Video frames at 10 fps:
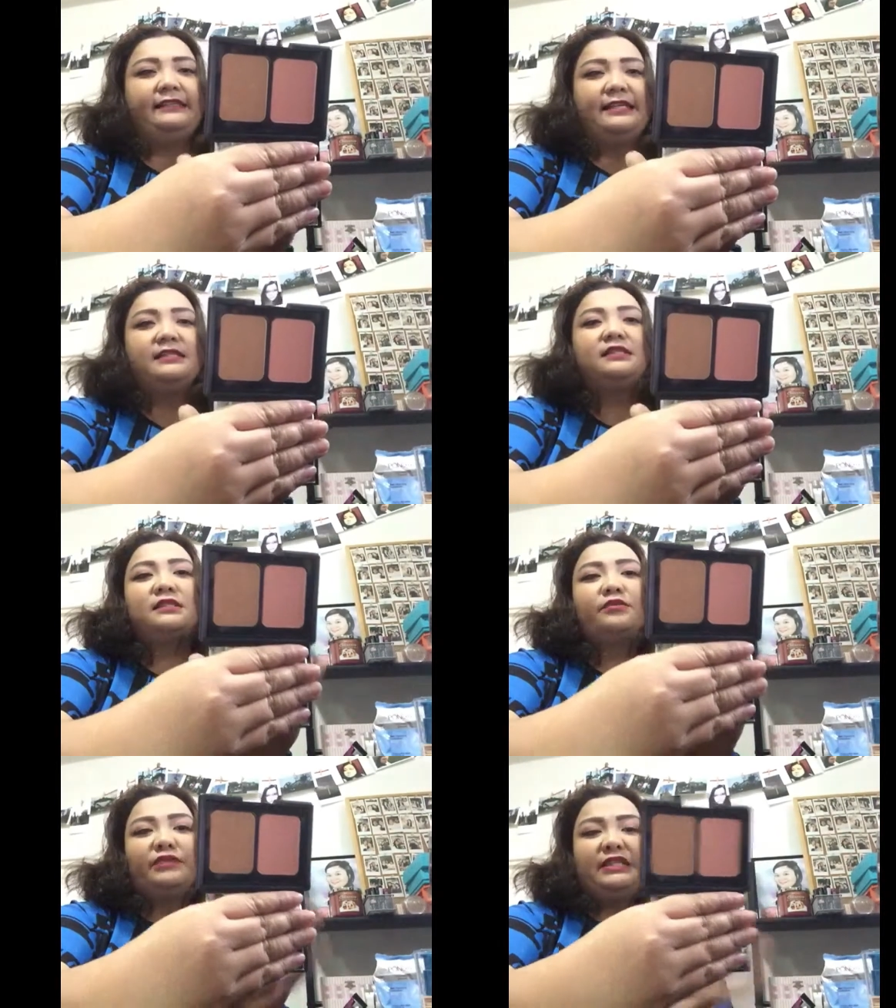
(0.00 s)

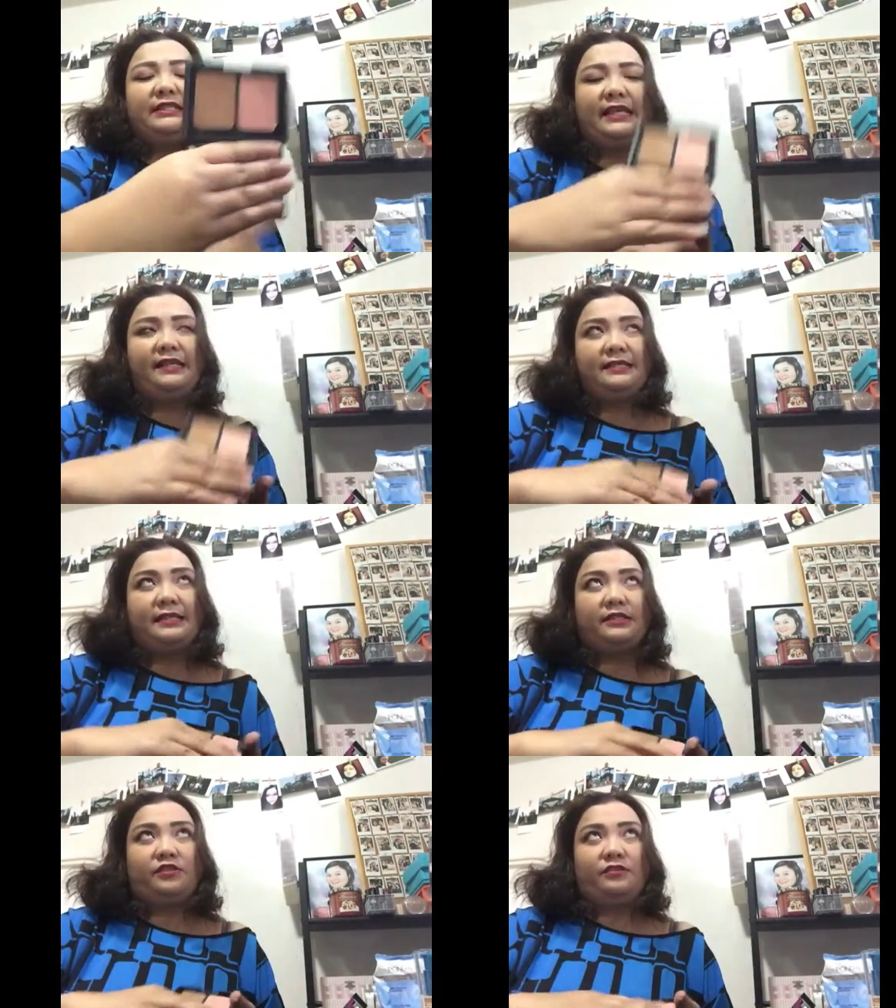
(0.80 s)
this retails
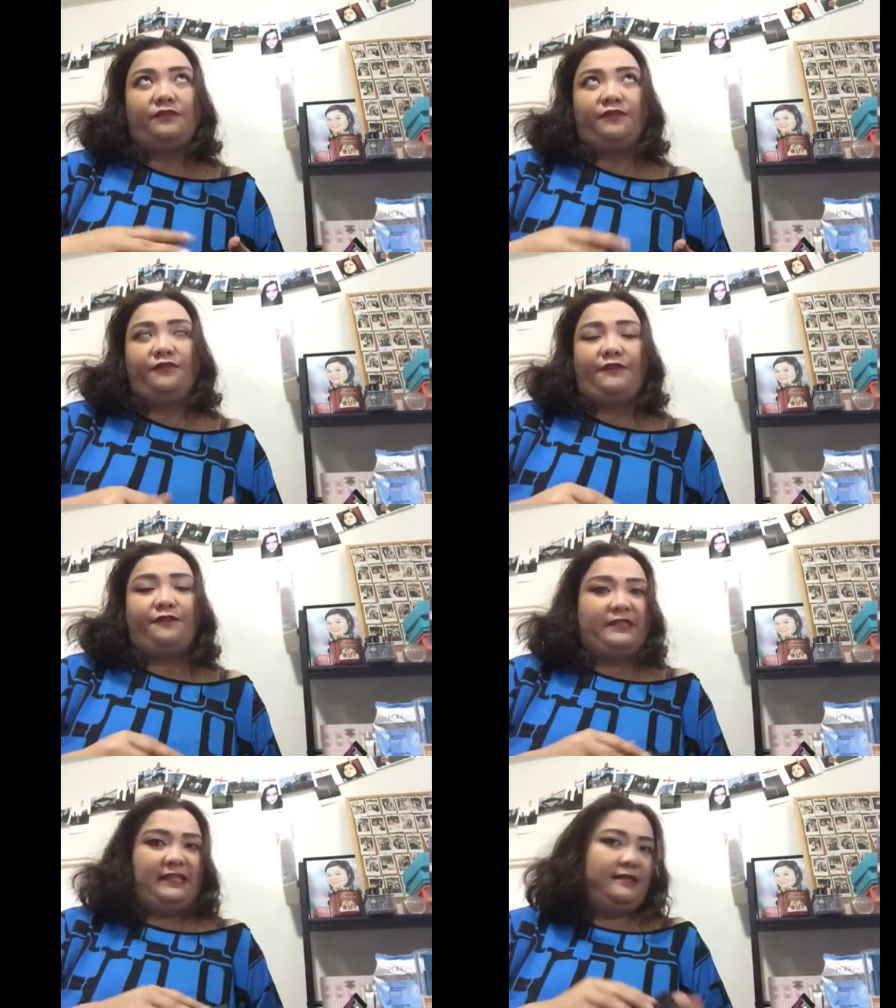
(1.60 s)
at
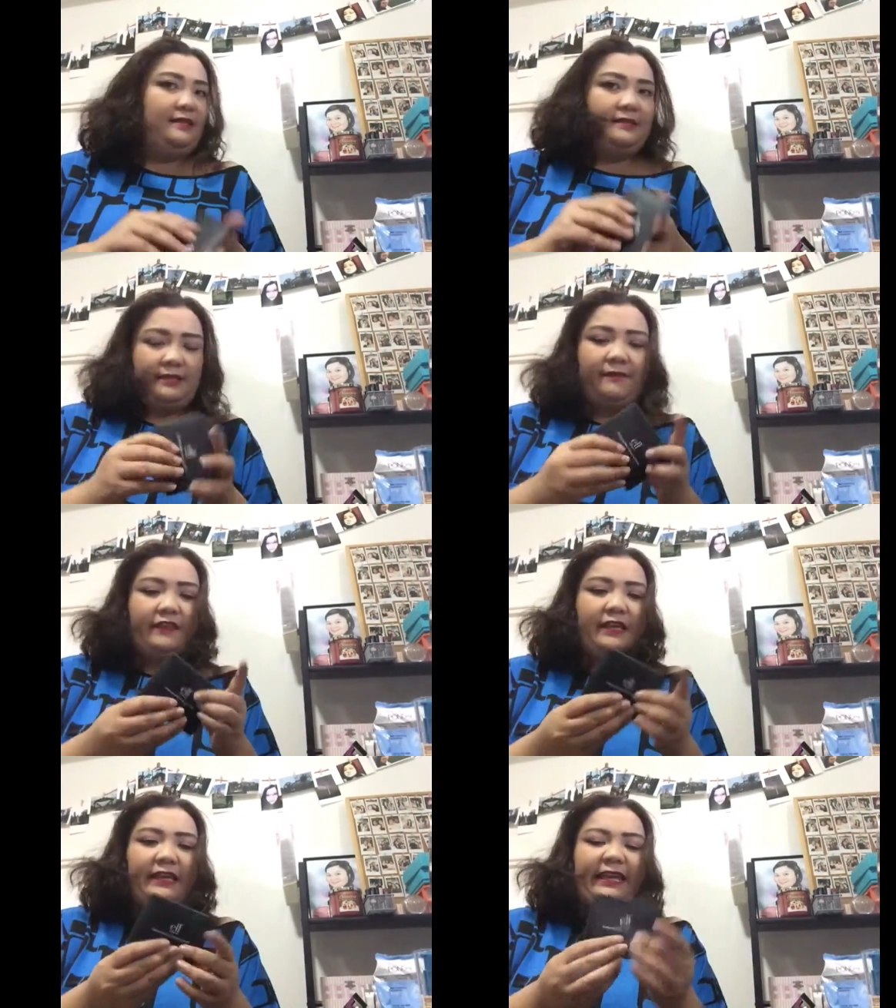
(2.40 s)
$250
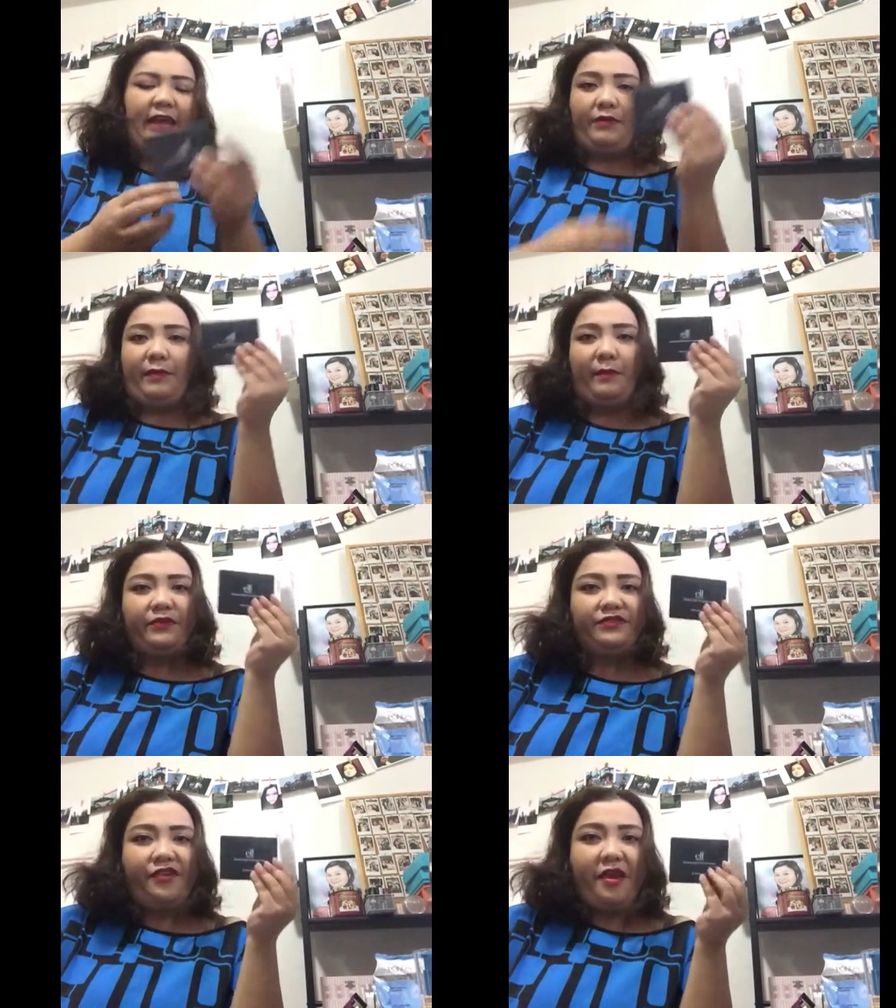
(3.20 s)
something. I can't remember.
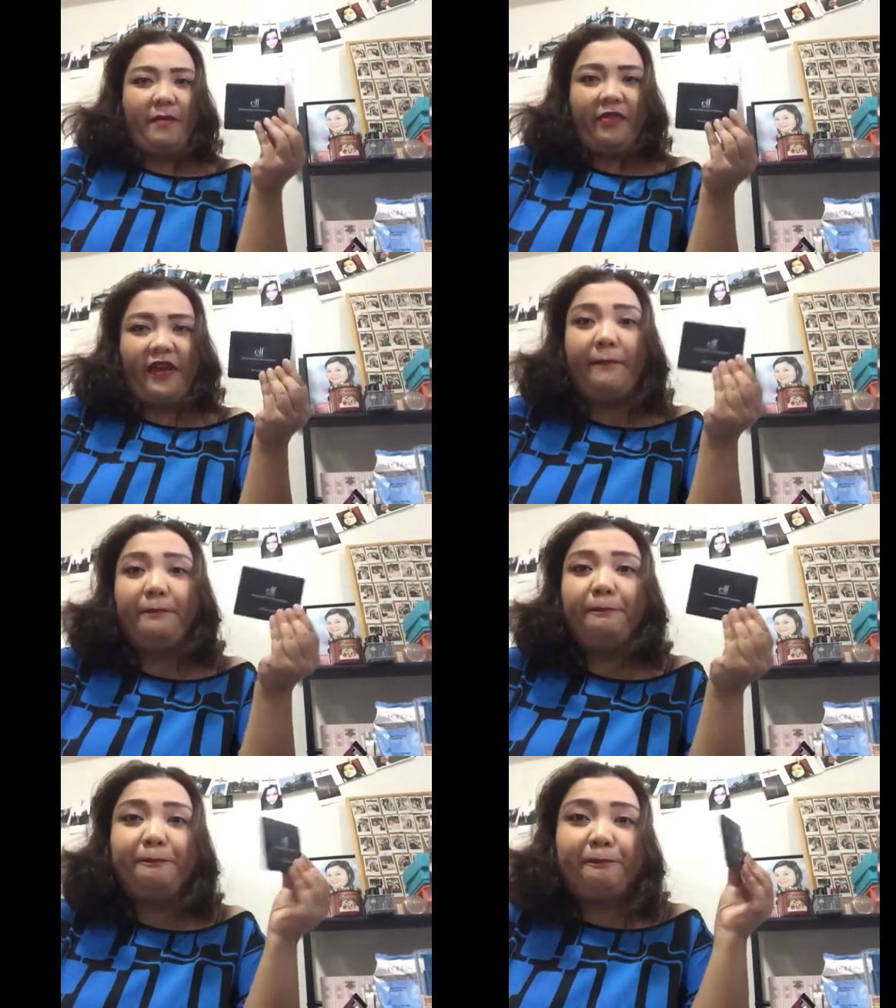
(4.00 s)
Sorry about that.
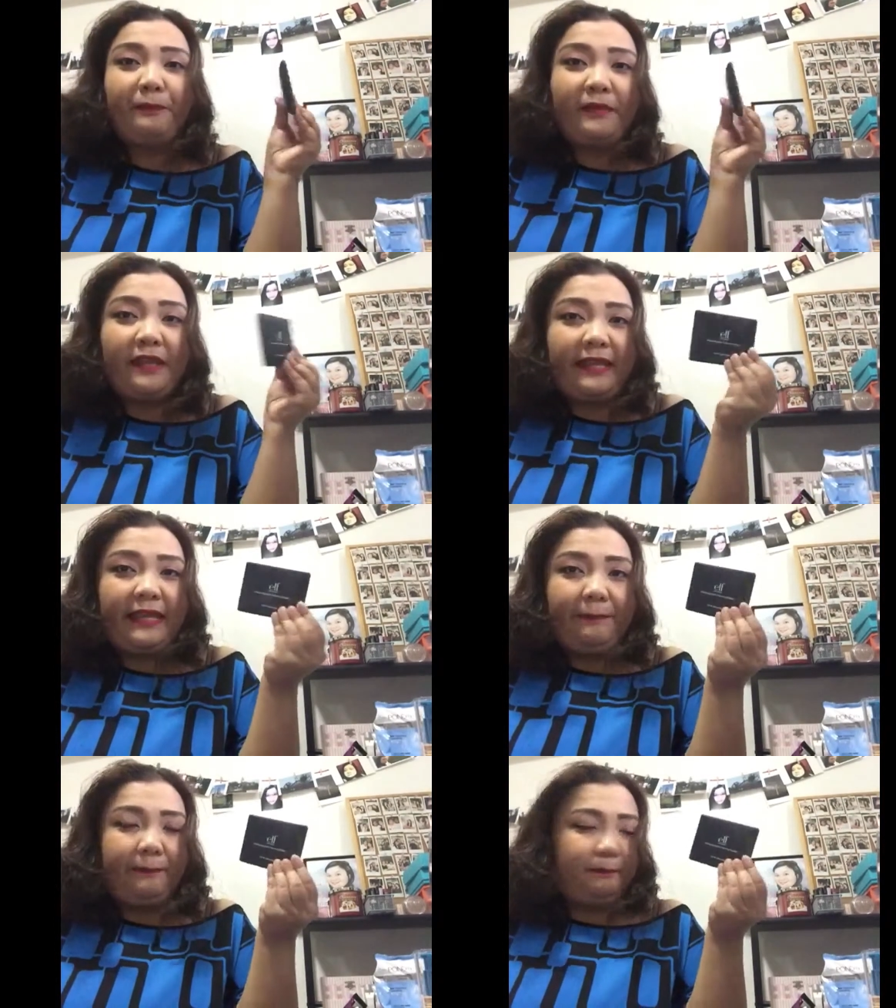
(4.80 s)

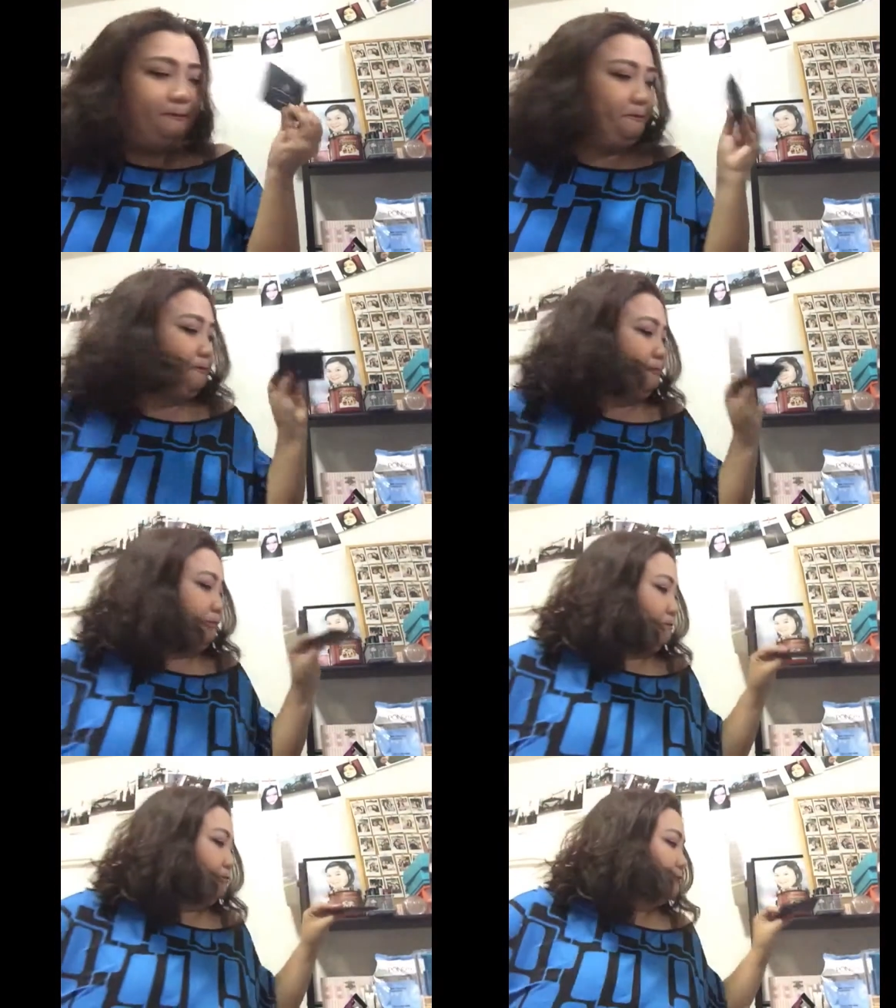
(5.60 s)
Yep.
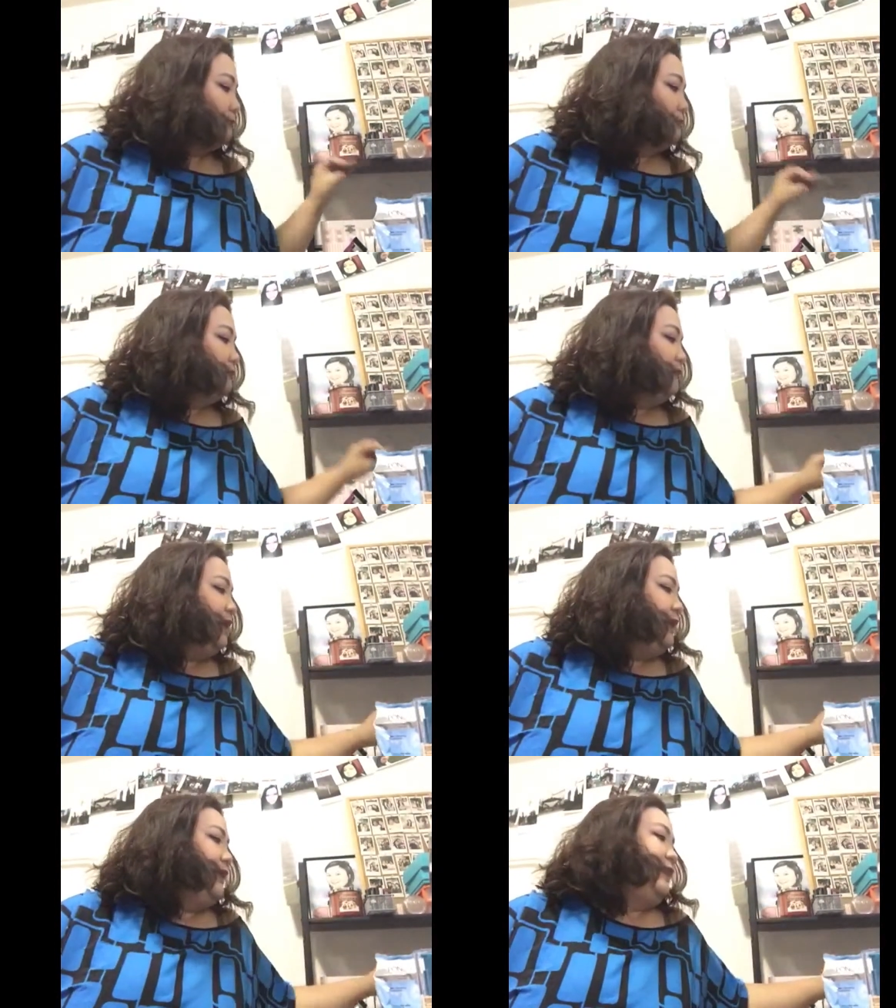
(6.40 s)
And